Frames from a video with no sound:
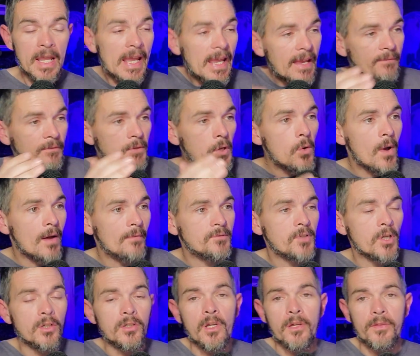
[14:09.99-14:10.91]
If you have
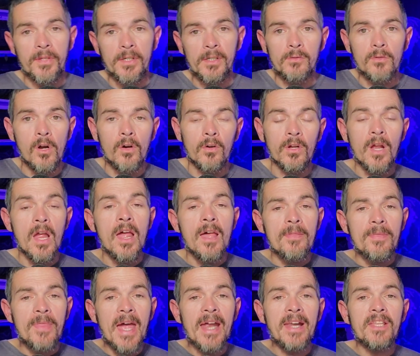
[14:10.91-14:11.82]
done nothing wrong,
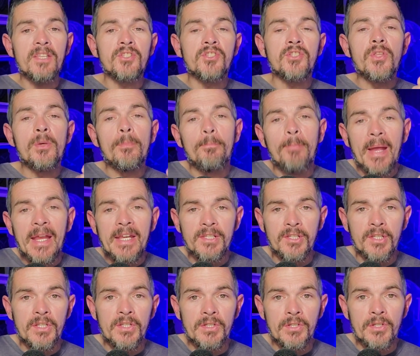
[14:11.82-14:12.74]
that is the
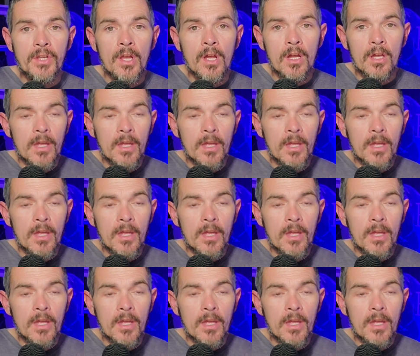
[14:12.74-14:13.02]
basis,